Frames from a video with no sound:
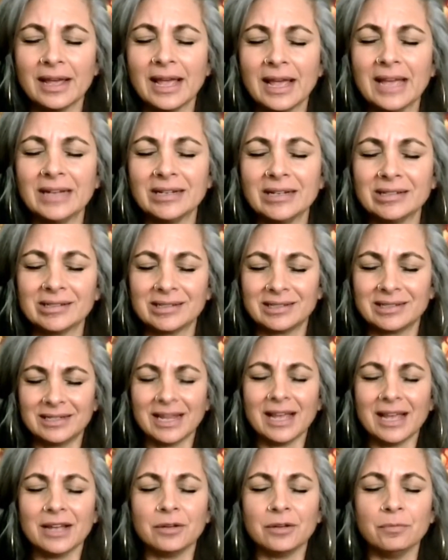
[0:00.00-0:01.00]
and
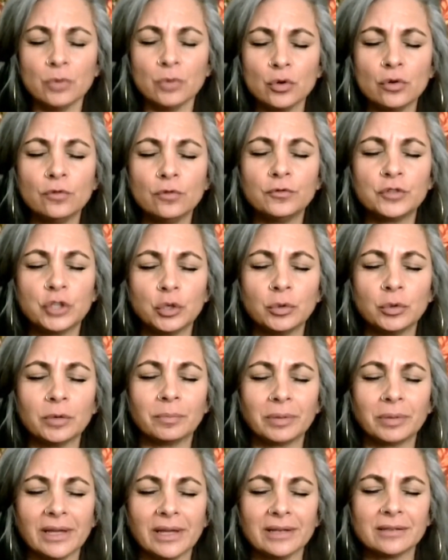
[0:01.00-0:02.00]
instead move to a
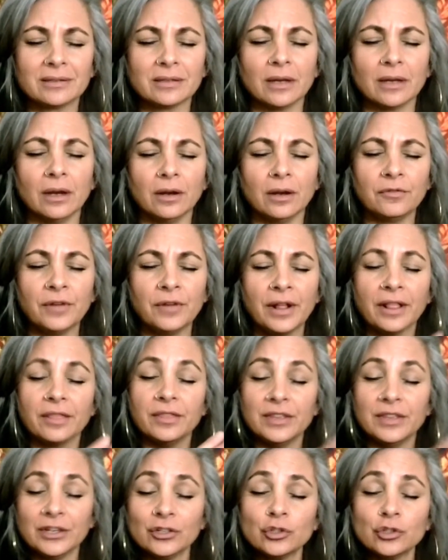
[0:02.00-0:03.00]
place of
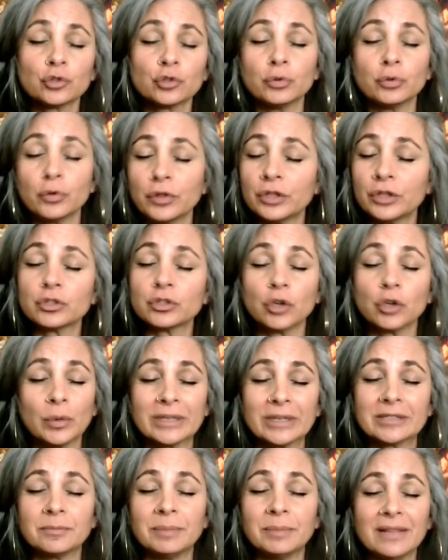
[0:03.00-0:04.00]
this truth has
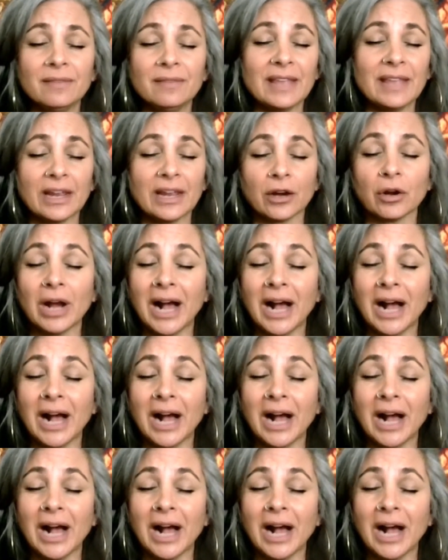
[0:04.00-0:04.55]
always been there,